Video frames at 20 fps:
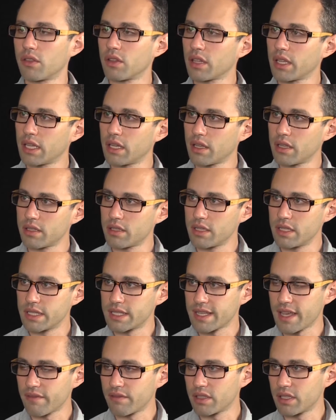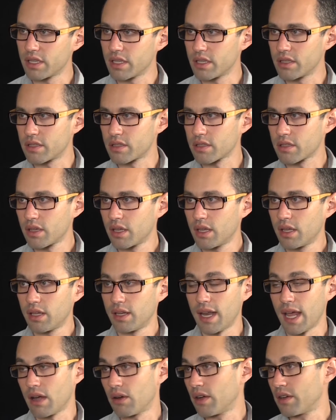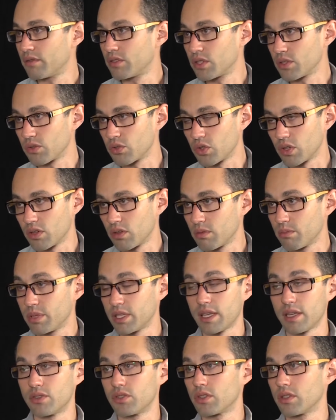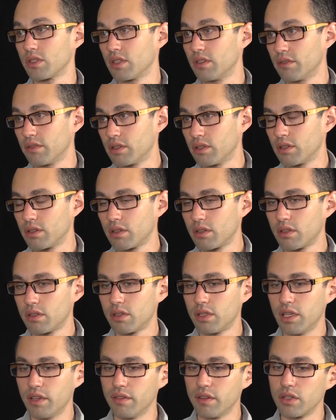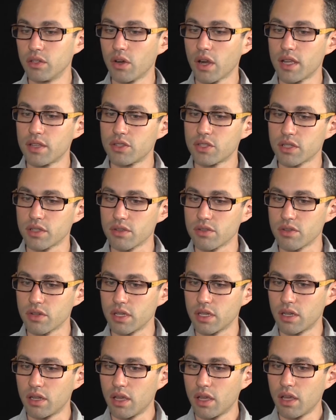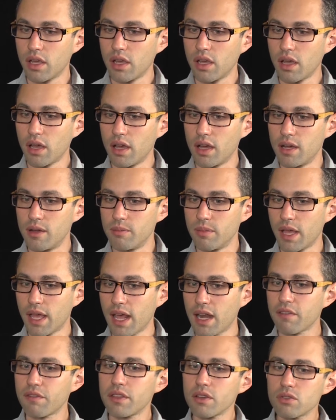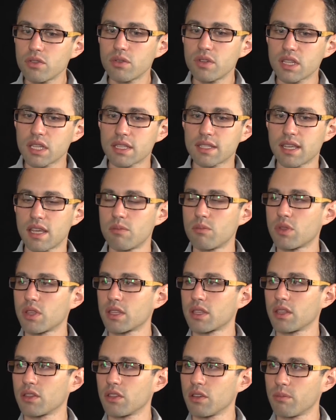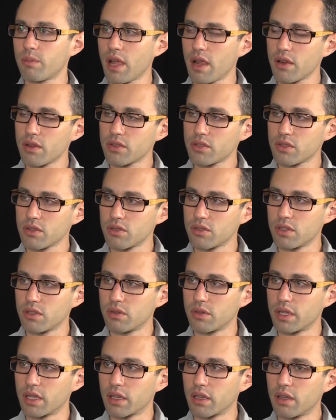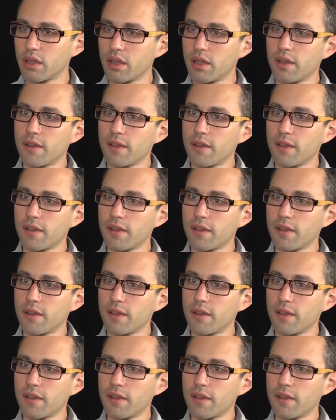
in the late 1970s now have children or potentially even grandchildren. And if they're doing the same thing that their parents are doing,